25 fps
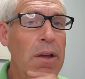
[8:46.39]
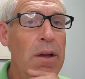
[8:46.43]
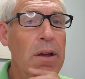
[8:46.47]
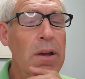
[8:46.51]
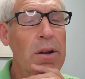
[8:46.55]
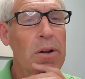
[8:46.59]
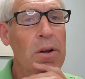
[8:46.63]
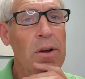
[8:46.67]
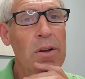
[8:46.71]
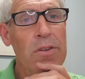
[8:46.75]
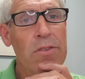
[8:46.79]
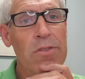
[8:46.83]

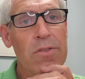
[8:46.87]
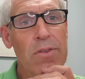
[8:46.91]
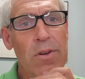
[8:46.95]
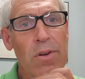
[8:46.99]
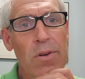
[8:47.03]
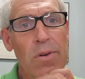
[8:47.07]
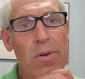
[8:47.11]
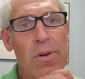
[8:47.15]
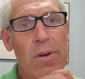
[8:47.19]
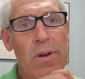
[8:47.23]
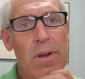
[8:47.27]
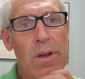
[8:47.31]
It
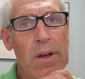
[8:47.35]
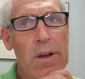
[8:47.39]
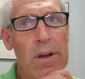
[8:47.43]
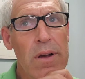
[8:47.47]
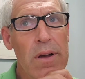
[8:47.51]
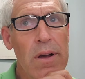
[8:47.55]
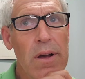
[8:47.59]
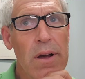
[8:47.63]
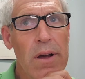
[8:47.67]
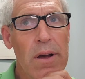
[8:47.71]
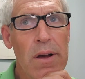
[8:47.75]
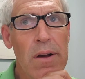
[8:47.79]

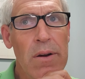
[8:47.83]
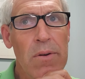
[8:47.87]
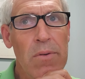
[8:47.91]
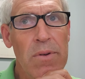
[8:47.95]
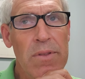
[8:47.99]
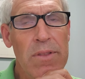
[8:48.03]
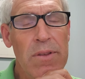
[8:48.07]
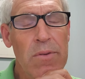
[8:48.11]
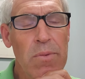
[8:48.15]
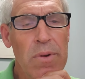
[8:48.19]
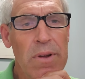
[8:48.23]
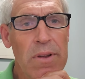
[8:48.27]
also,
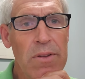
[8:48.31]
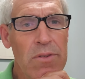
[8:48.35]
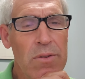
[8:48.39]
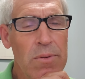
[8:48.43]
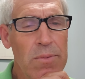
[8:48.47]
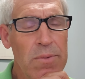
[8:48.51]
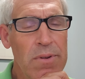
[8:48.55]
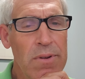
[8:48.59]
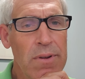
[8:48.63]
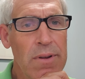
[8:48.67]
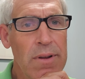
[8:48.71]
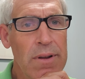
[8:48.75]
with the Wheatstone,